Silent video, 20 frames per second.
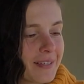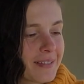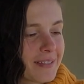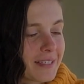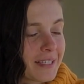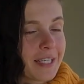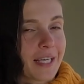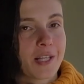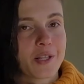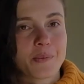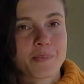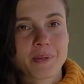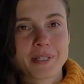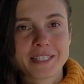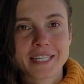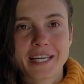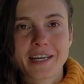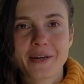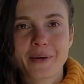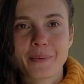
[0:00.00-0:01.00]
yellow
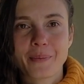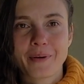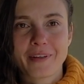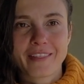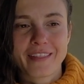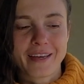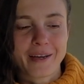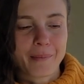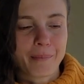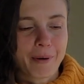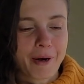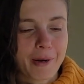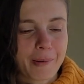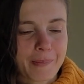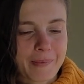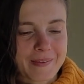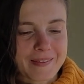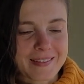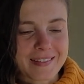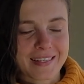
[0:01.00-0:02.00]
potato with a
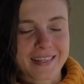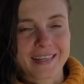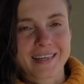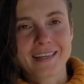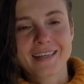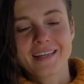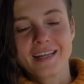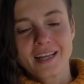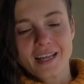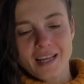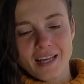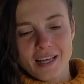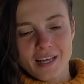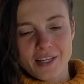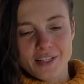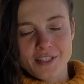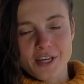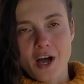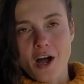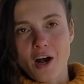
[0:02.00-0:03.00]
purple skin,
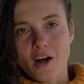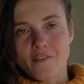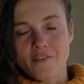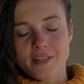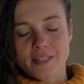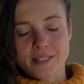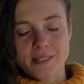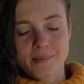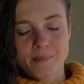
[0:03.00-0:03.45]
is Harvest